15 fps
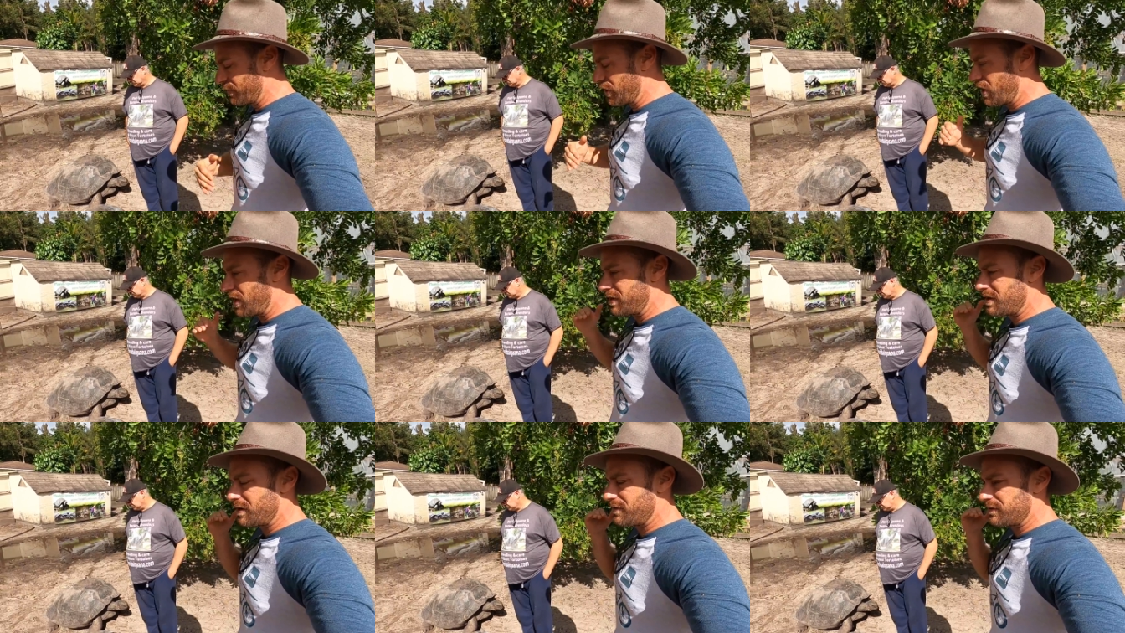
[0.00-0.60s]
But
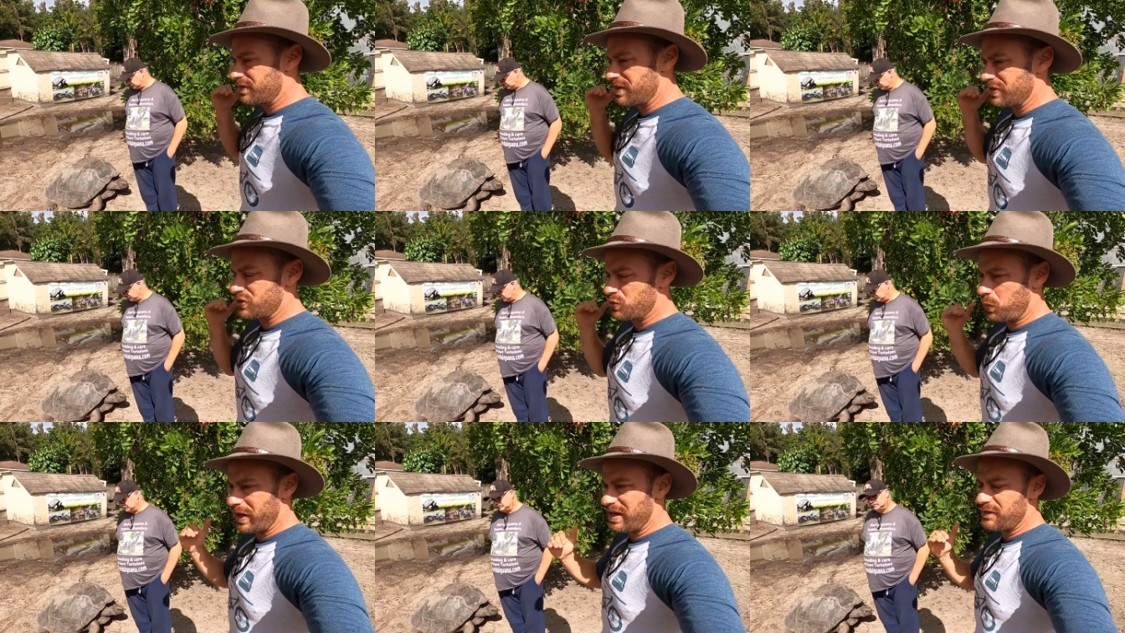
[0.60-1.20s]
on the
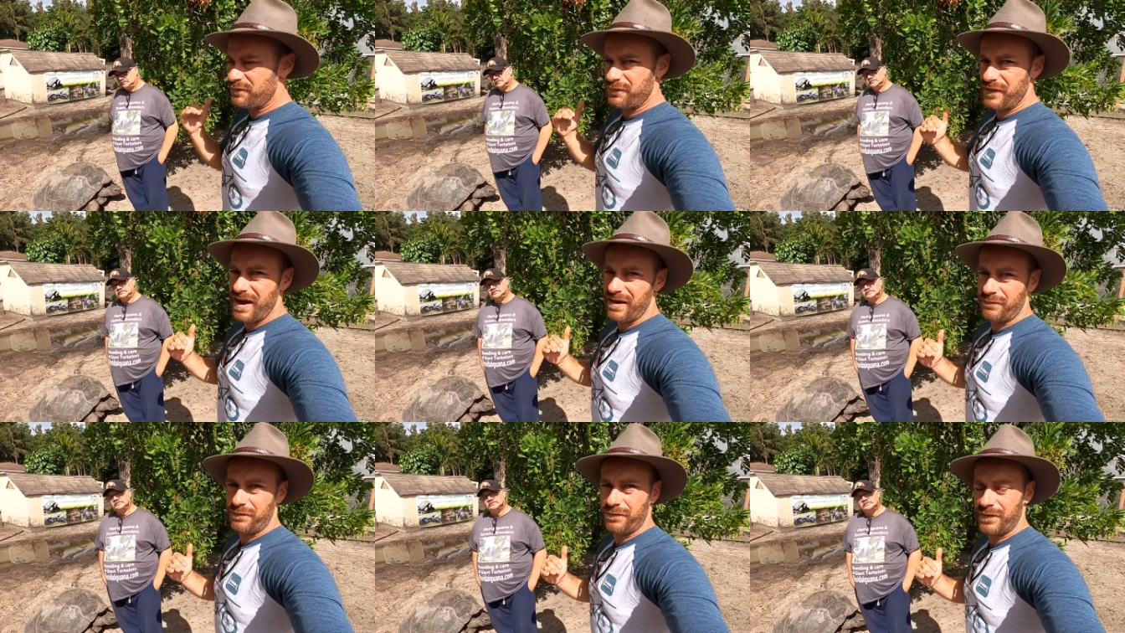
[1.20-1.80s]

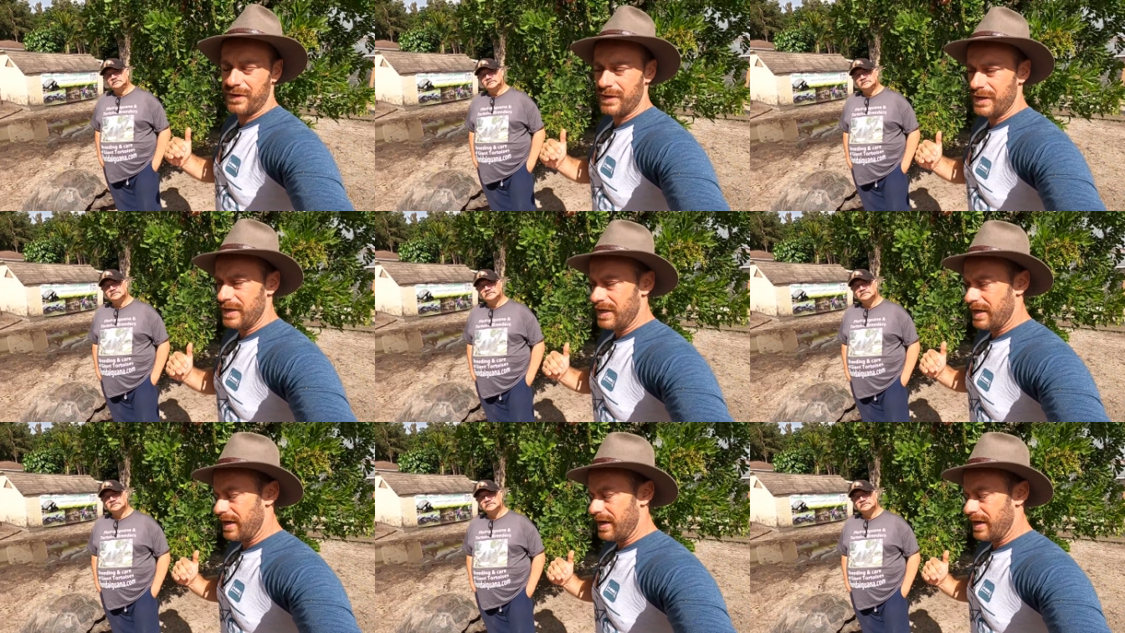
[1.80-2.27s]
25th